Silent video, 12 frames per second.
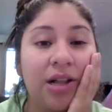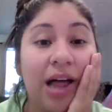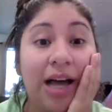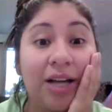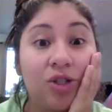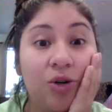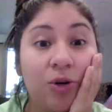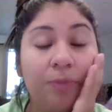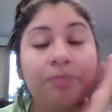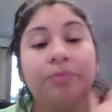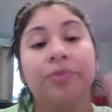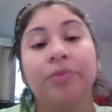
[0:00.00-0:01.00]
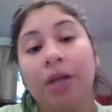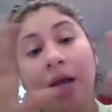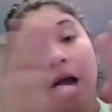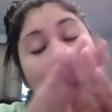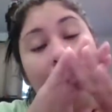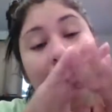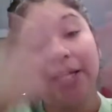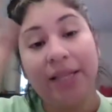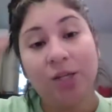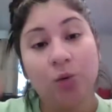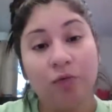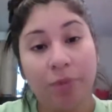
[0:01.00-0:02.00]
classroom how many
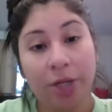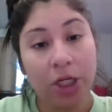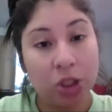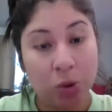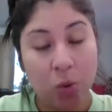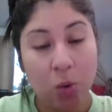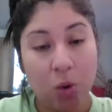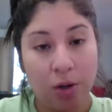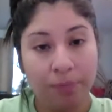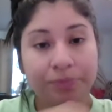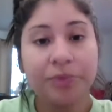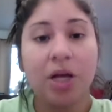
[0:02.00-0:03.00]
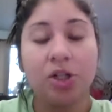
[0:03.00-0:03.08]
days we've been in school.